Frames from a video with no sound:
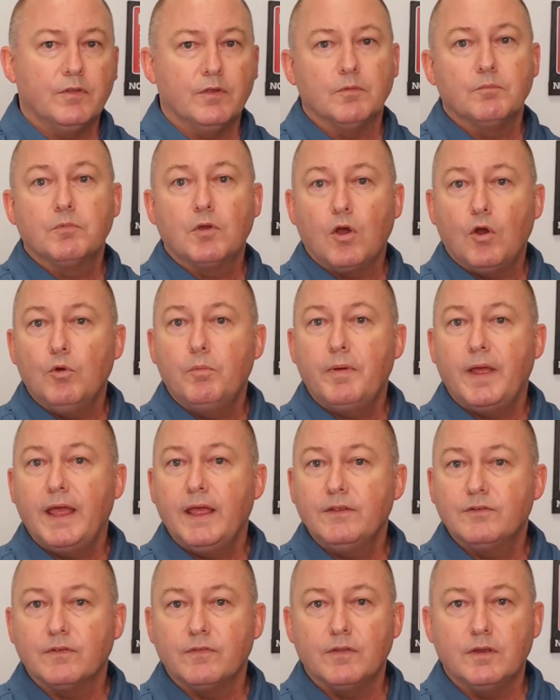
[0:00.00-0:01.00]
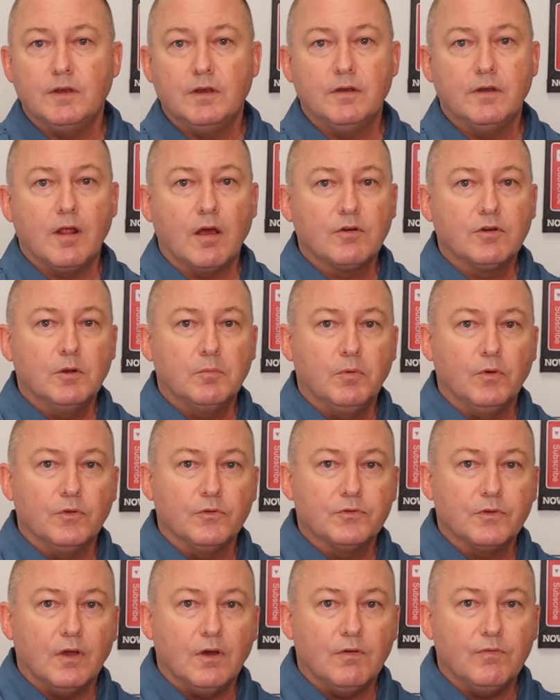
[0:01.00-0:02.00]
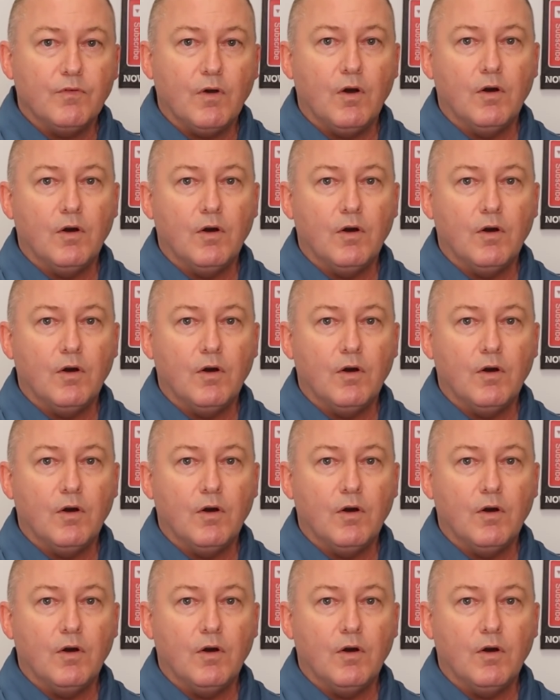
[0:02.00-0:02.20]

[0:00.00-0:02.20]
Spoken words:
the copays and the deductibles of